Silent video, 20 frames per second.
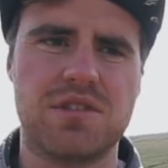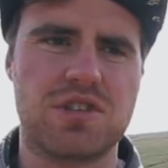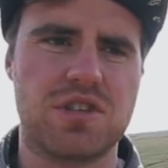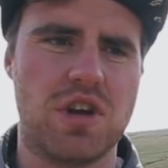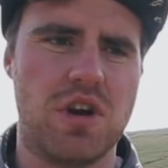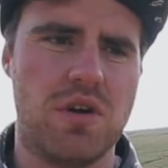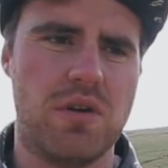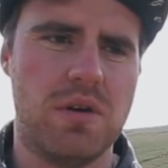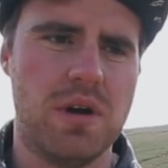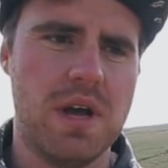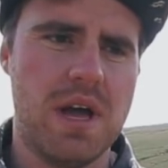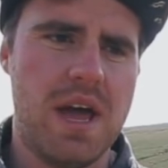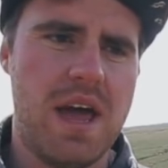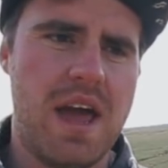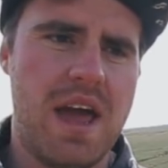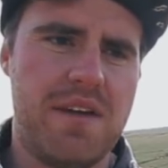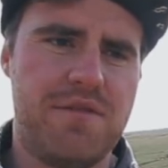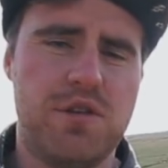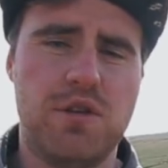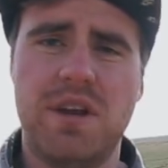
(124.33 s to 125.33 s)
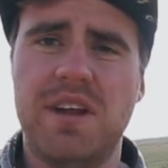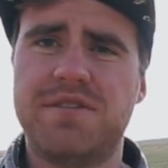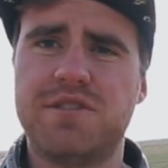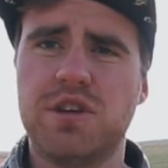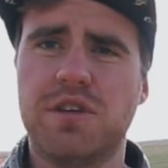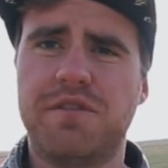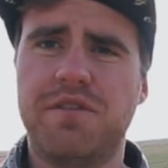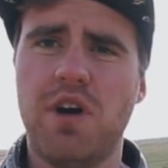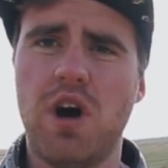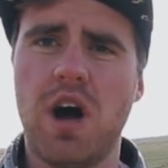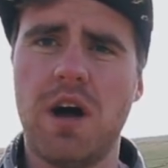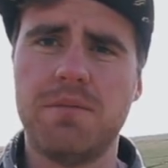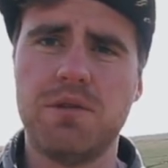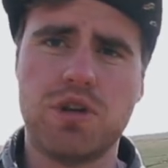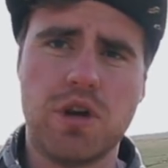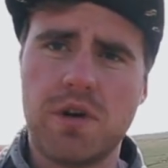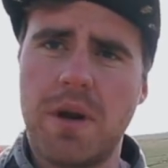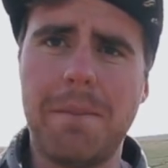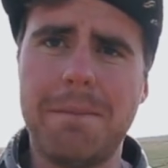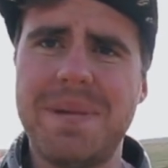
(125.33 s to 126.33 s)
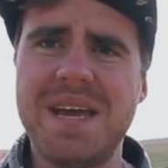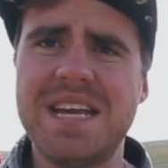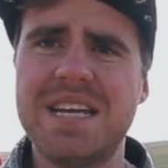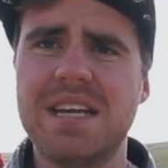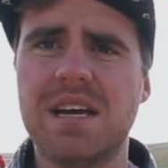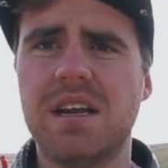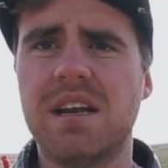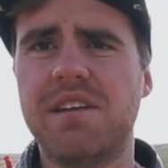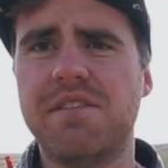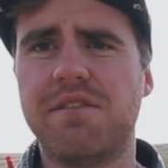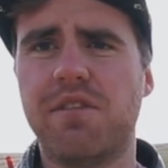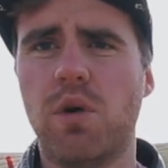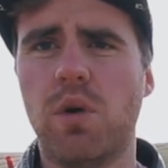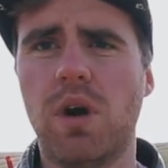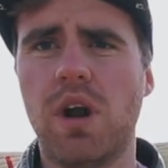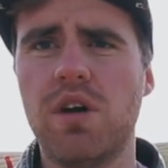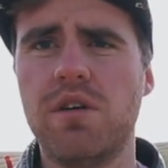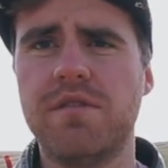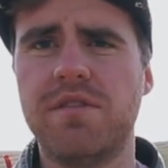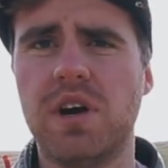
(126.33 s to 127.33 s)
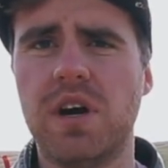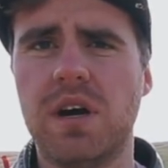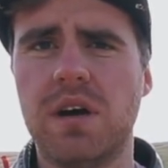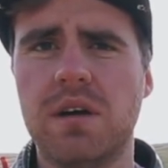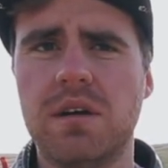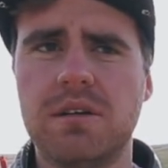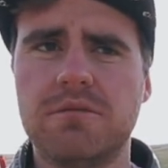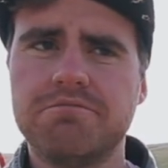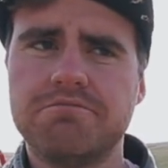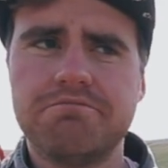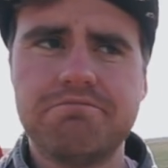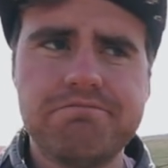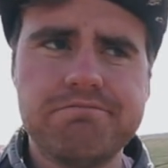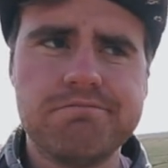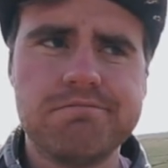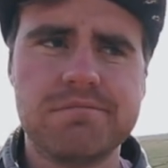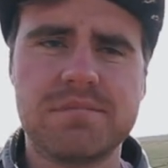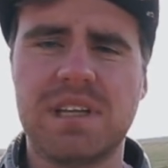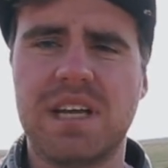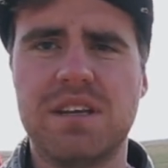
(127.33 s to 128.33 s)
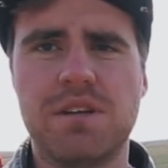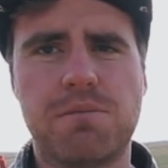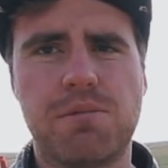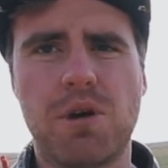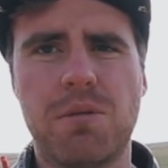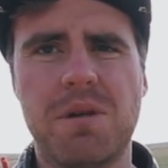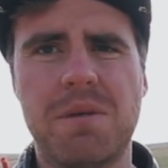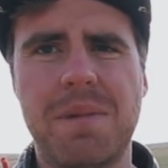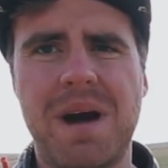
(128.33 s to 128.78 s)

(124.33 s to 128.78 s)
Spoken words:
So if you lift your foot up, you don't immediately fall over, then you're probably